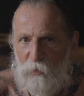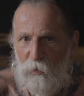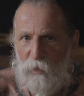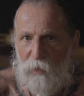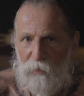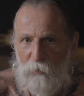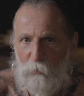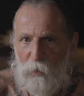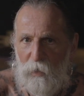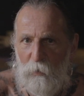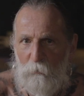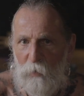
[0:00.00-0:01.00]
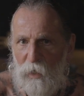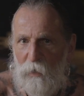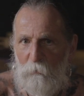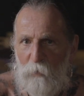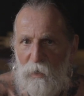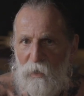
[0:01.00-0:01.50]
Yogat
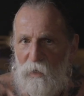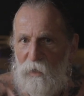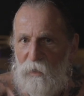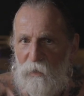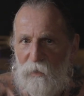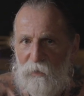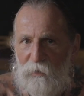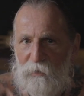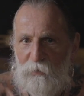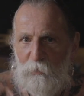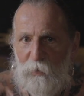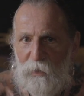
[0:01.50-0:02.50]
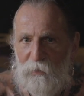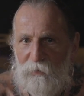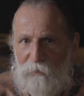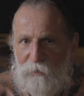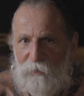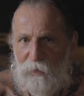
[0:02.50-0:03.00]
Parambalam. This
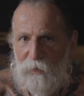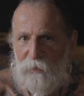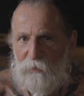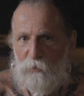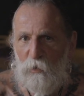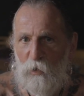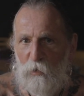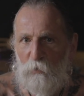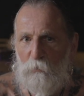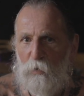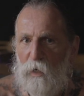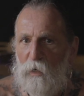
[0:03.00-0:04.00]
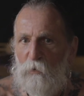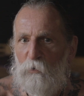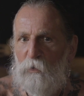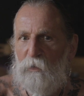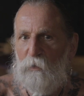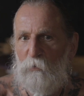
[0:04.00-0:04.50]
means there is no
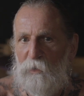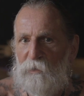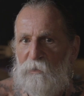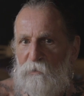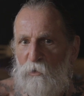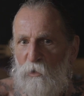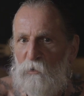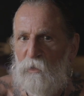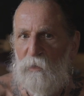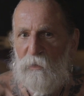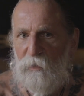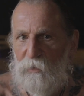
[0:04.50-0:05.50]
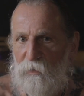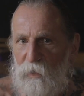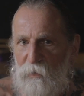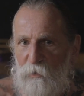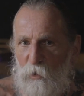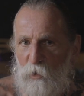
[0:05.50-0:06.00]
power which is stronger
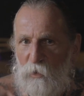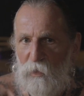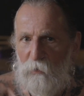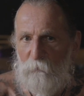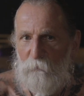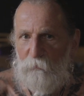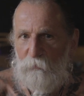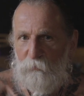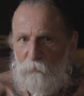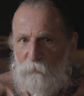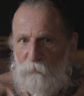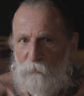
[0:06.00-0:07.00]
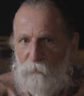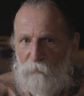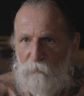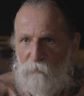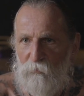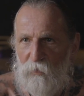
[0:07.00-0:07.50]
than yoga.
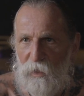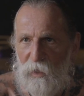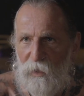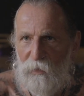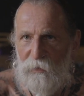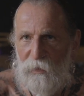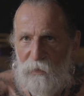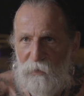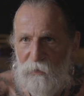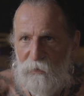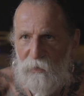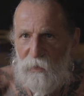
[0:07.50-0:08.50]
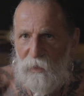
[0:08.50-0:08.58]
And in